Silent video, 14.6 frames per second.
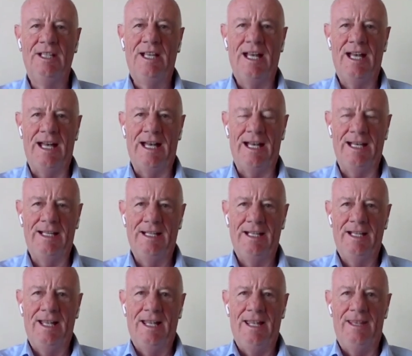Uh,
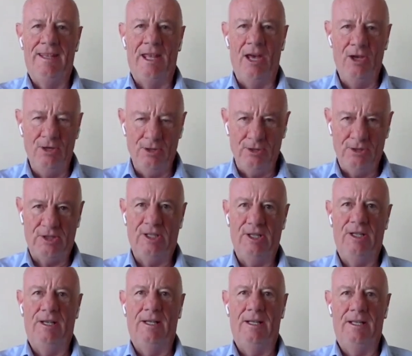those
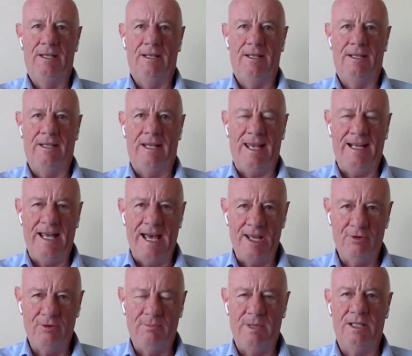that
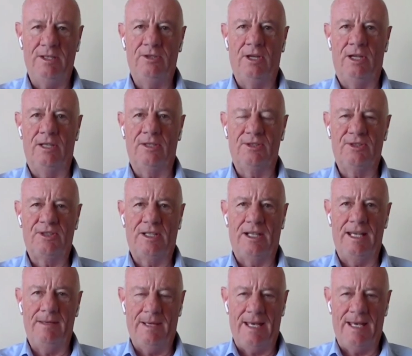$100 million Labor